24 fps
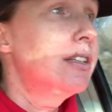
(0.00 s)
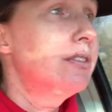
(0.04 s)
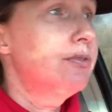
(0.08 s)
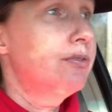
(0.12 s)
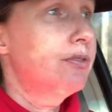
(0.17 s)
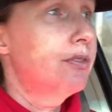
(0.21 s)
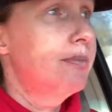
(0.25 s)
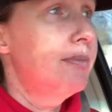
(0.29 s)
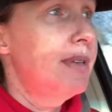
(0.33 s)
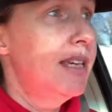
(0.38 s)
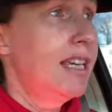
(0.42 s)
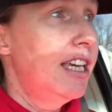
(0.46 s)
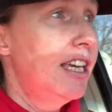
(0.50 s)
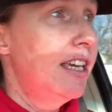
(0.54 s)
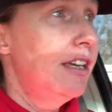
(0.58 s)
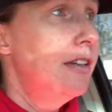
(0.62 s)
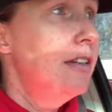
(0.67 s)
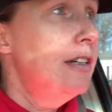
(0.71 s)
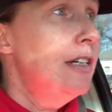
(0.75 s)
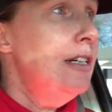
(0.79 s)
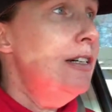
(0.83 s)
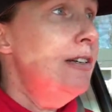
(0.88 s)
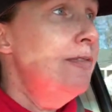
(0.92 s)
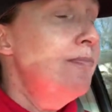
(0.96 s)
for me.
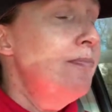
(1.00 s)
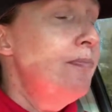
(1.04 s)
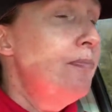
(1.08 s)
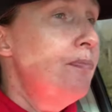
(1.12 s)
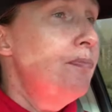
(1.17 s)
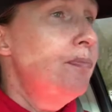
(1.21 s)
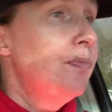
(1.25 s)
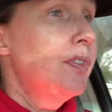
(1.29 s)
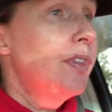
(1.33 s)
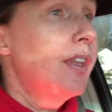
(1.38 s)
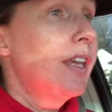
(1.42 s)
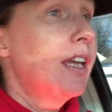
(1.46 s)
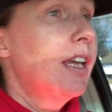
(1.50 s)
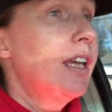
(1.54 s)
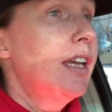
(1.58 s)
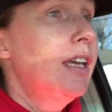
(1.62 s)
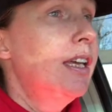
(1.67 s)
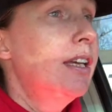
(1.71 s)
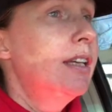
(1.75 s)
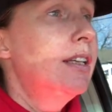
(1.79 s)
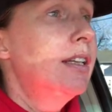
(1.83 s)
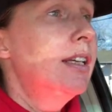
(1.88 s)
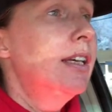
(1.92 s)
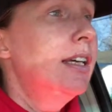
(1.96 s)

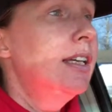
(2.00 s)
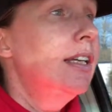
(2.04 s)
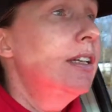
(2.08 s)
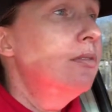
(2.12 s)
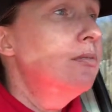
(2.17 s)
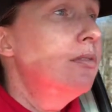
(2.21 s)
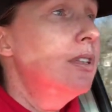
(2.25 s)
And I